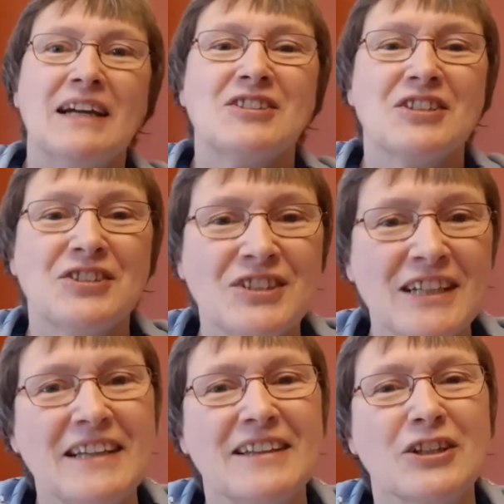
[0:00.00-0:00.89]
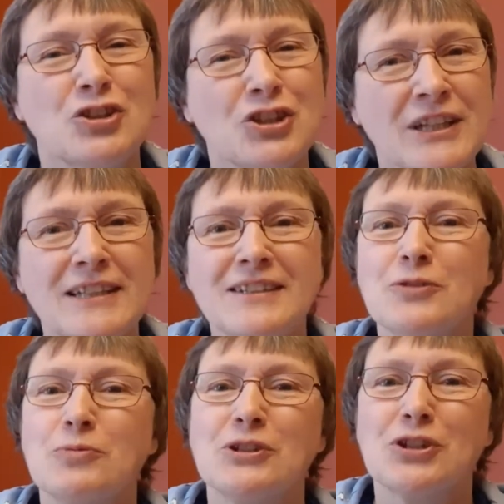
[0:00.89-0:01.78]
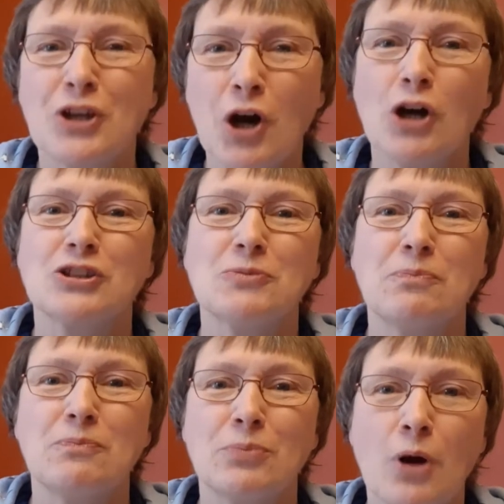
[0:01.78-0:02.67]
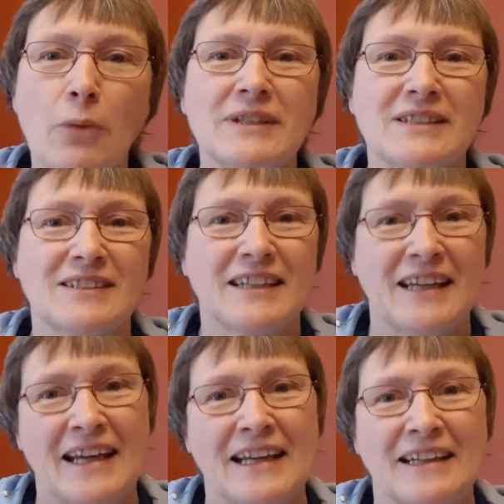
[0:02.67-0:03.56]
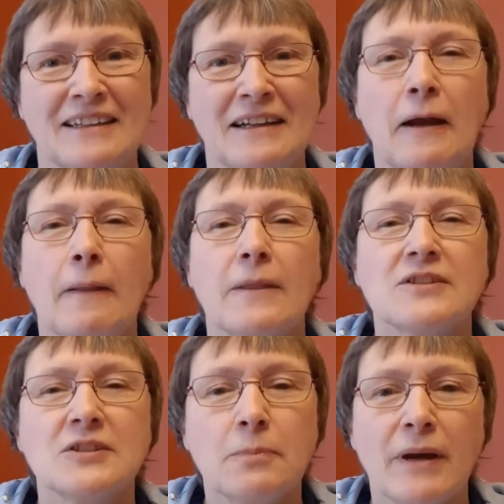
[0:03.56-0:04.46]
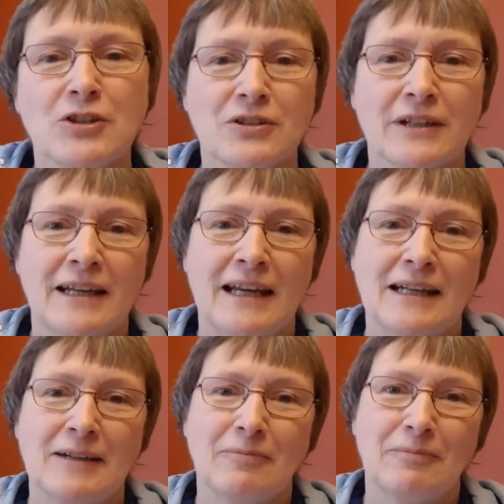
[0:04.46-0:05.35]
to see that Jesus was God's promised King, the special King,